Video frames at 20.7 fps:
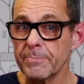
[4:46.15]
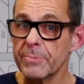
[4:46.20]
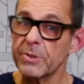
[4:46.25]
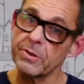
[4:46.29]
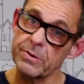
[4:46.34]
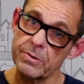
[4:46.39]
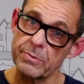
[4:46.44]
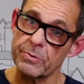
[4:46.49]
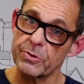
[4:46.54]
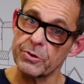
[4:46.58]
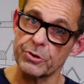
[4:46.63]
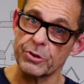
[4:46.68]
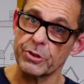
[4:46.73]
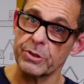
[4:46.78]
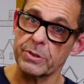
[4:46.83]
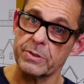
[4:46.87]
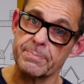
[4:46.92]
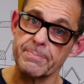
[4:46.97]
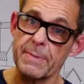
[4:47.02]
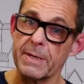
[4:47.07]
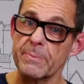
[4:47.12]
You could
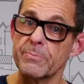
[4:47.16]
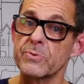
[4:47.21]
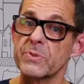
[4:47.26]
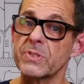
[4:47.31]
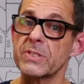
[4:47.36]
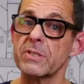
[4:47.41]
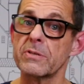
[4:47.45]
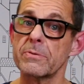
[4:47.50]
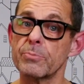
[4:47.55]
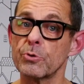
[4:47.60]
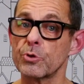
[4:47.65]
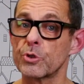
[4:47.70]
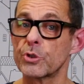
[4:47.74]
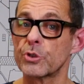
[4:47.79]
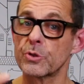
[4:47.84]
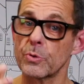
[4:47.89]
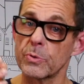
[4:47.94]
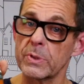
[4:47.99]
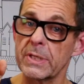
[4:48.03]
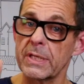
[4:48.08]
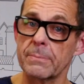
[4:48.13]
use maple syrup or a
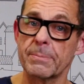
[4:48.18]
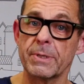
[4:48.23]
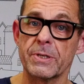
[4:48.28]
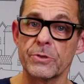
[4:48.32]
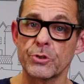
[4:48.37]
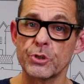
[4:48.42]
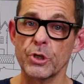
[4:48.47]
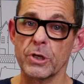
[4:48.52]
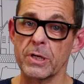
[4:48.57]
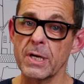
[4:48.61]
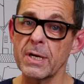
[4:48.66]
little bit of sugar,